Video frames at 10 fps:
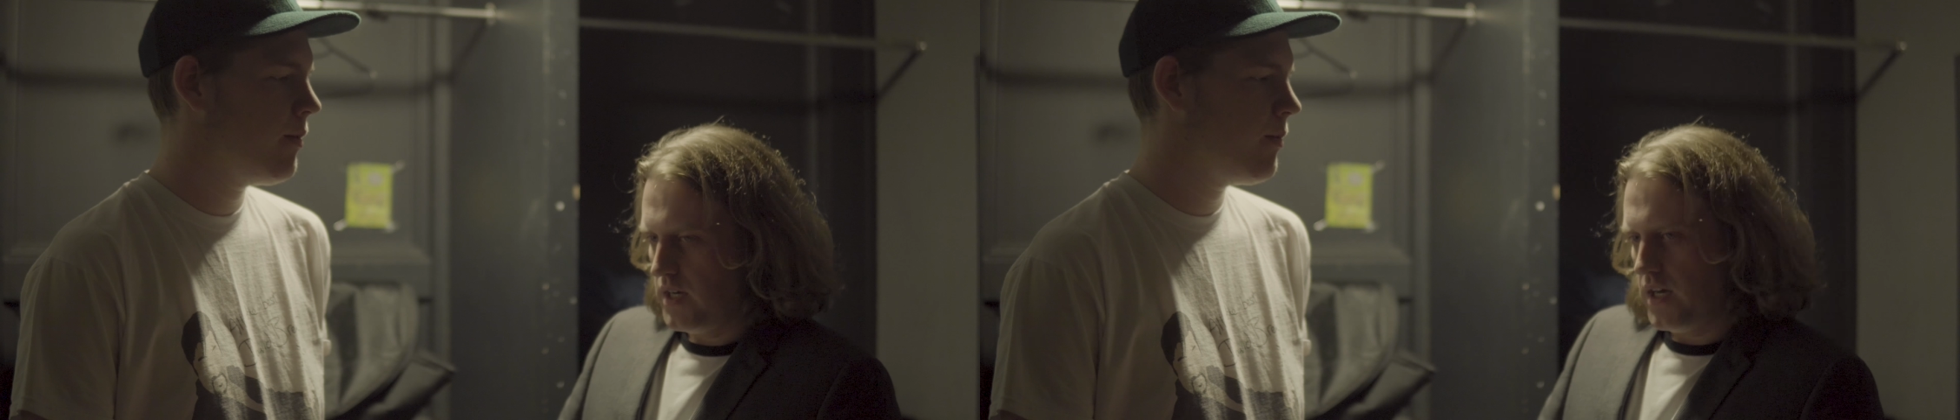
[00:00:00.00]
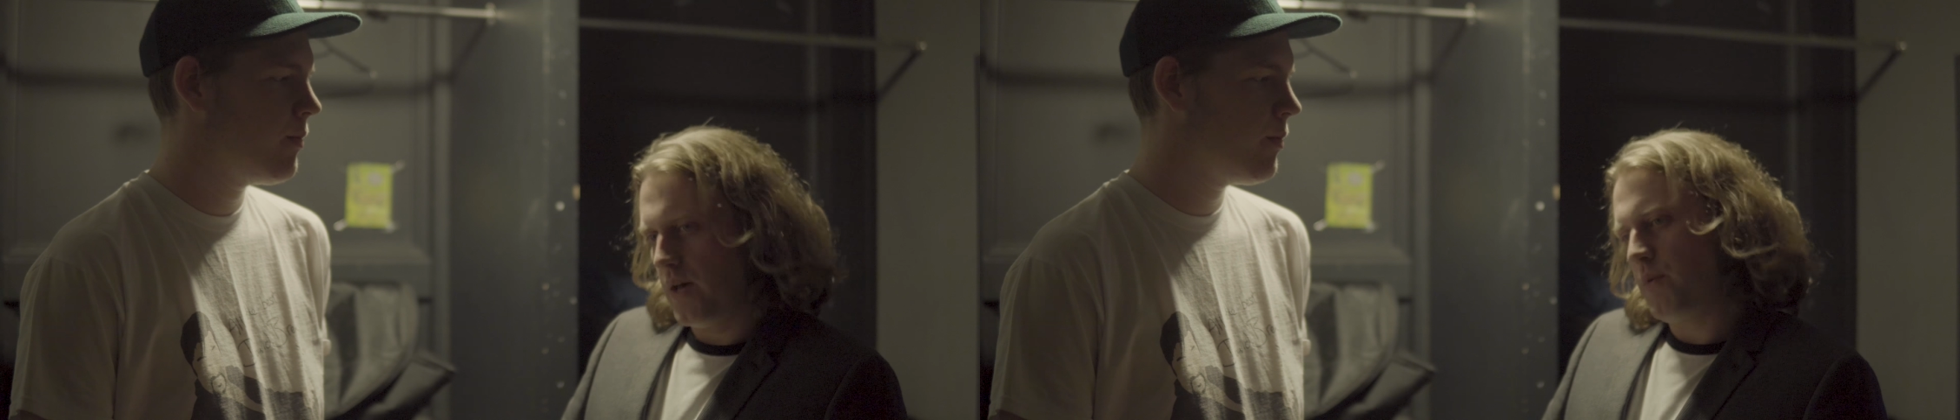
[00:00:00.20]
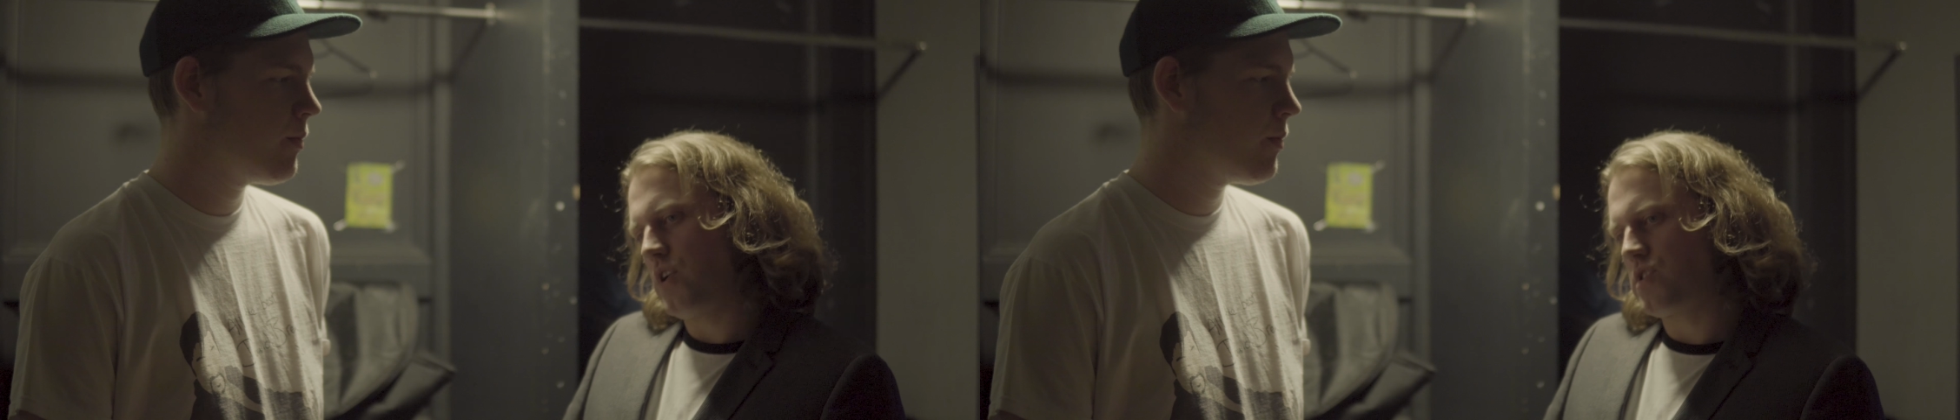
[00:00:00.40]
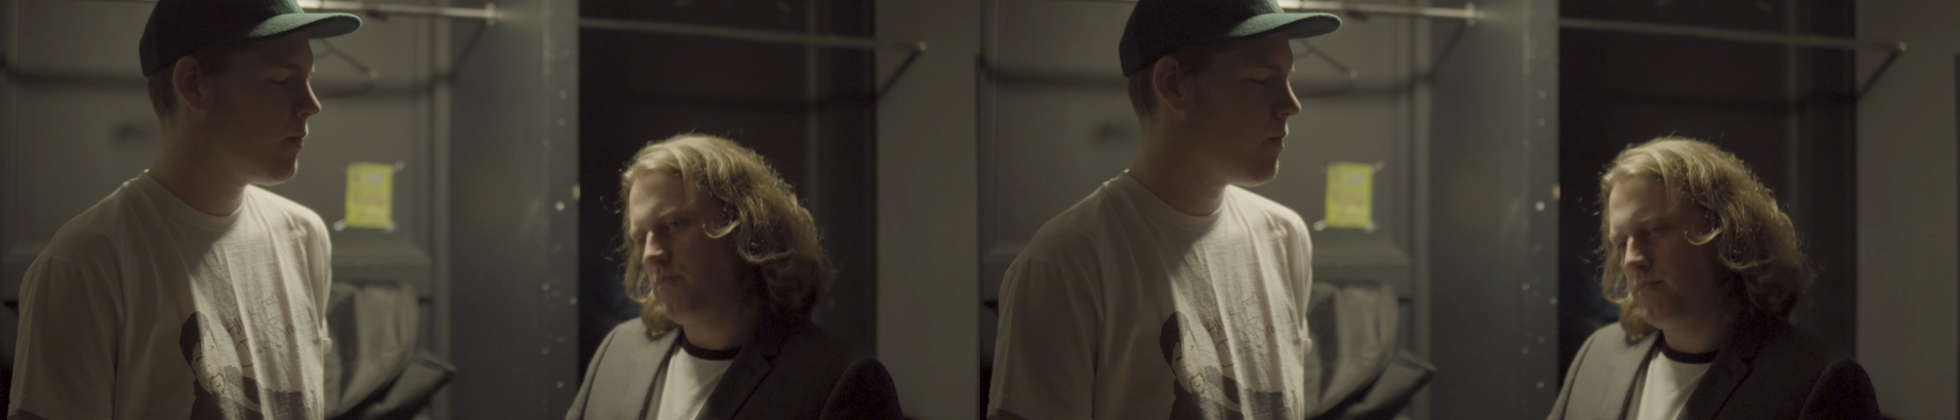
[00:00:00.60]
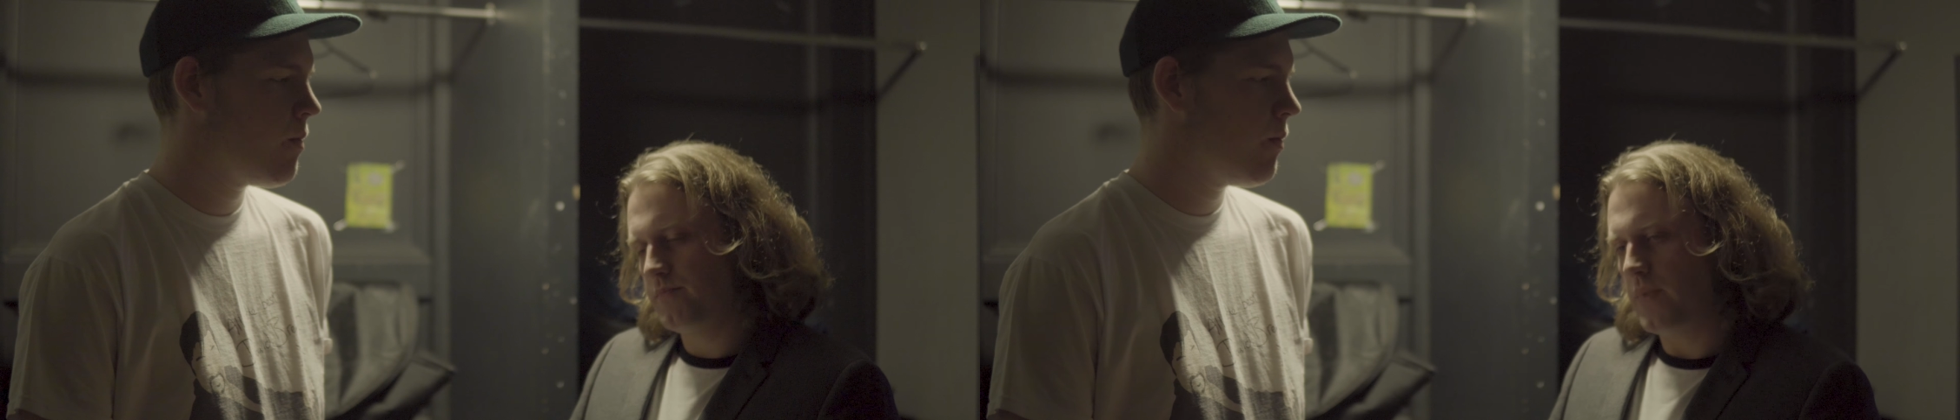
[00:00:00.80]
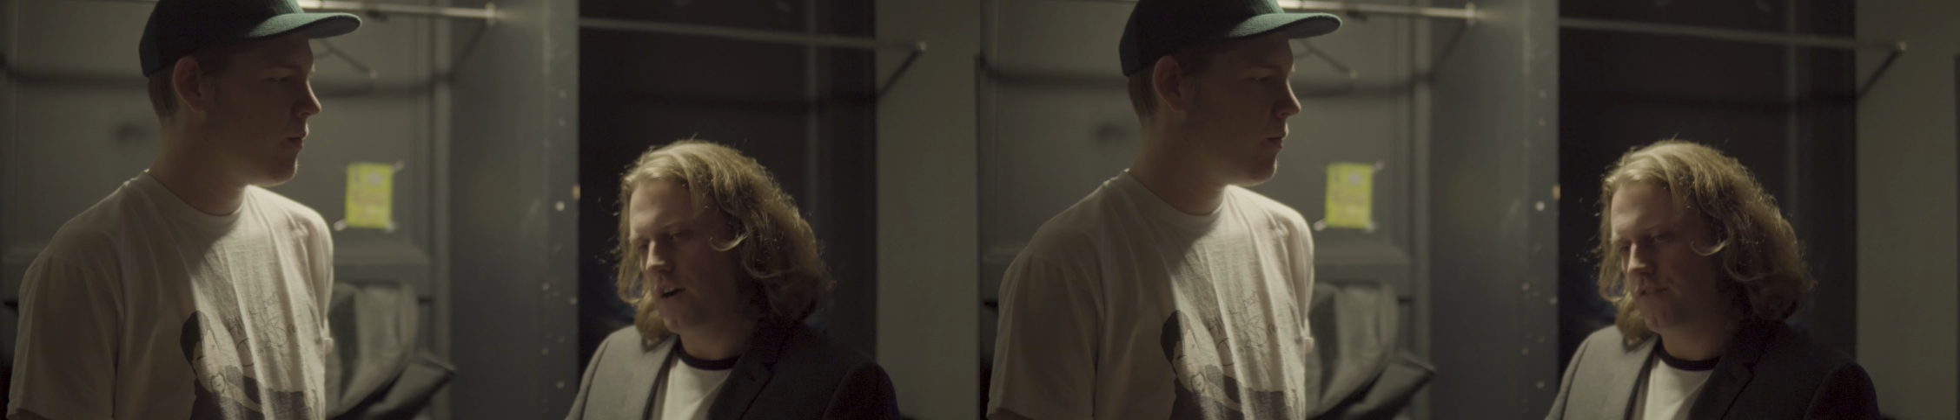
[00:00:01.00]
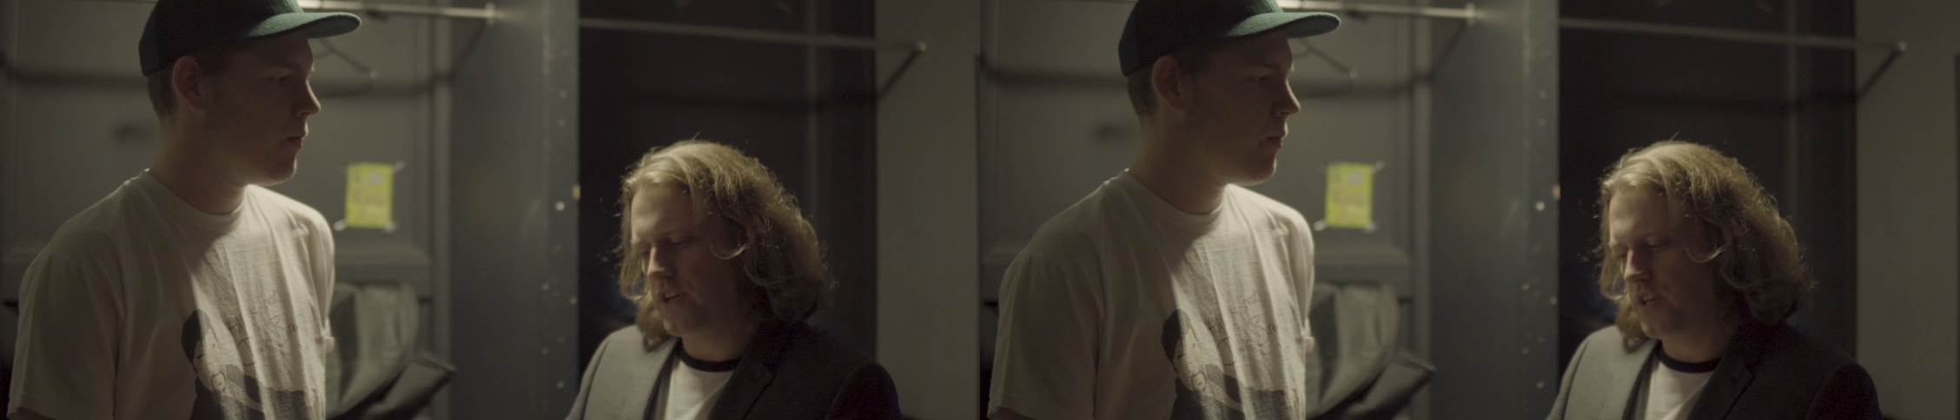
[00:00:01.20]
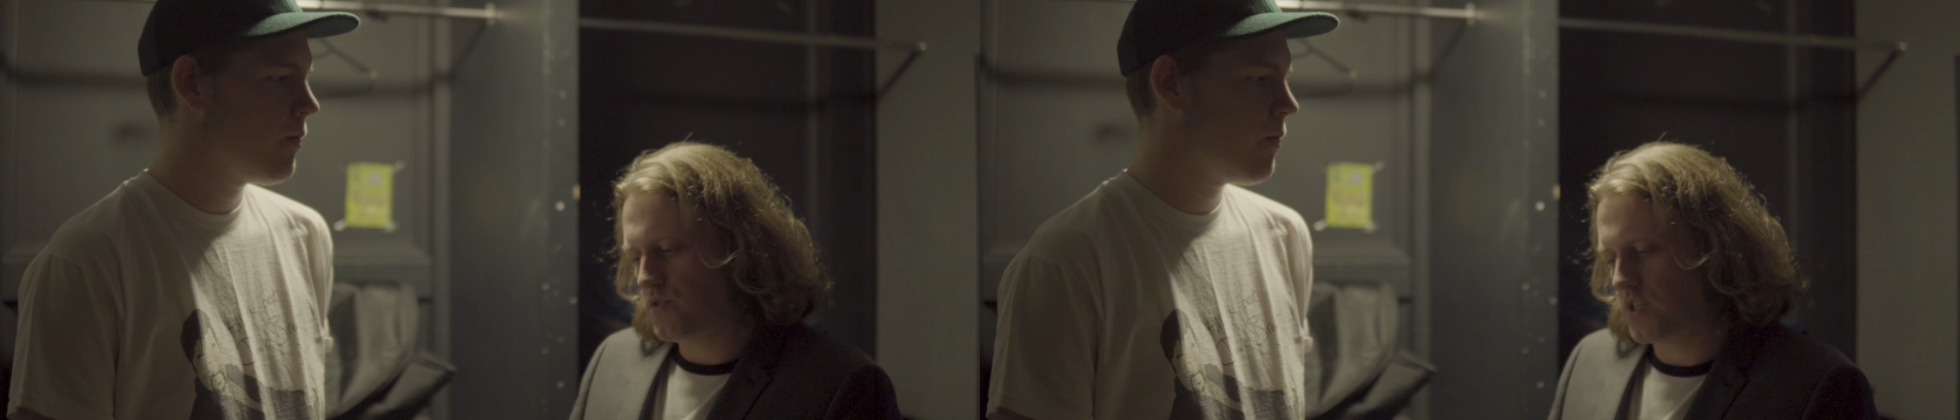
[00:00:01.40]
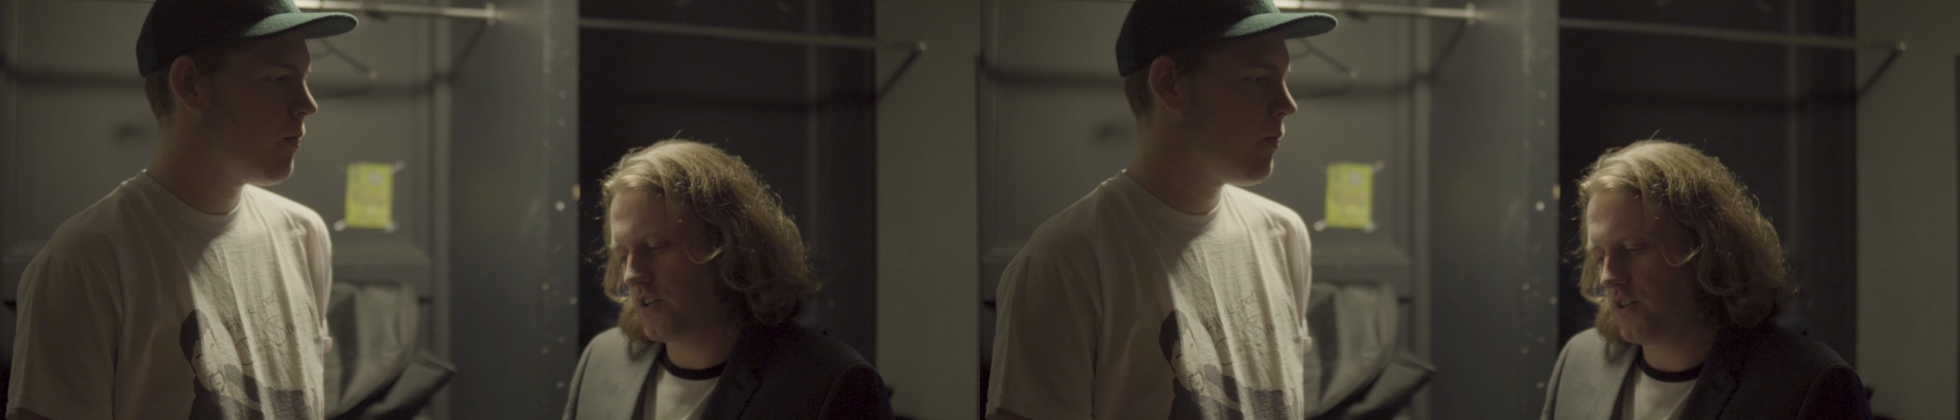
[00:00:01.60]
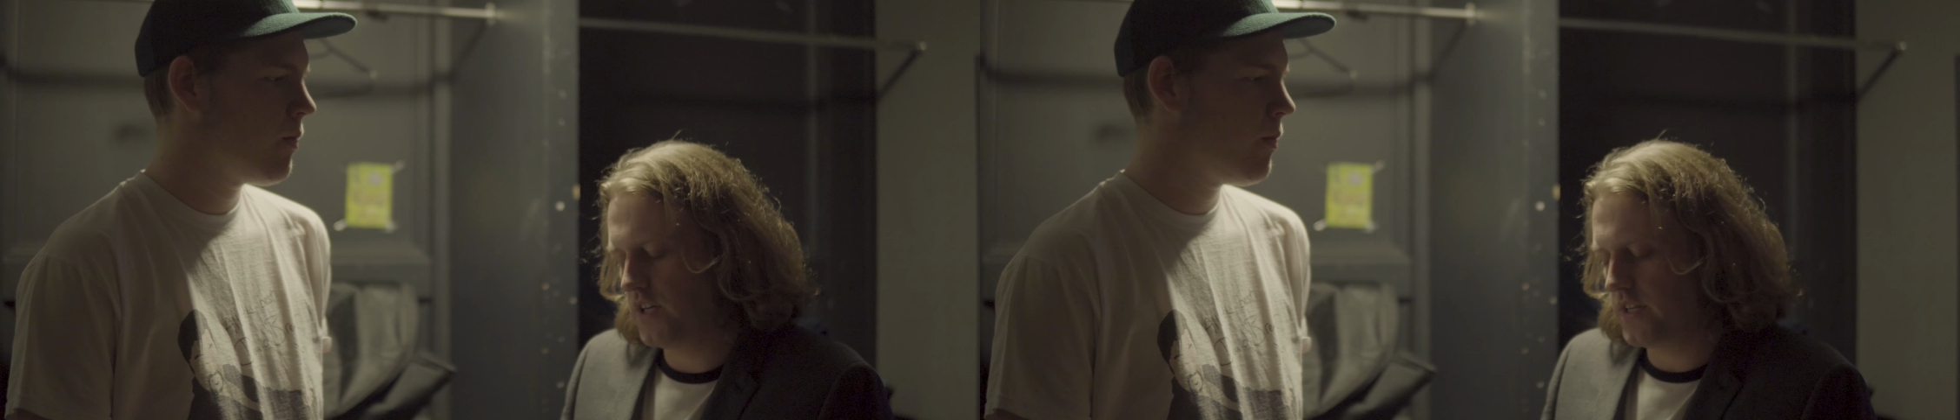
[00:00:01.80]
And then we've got hopefully a new single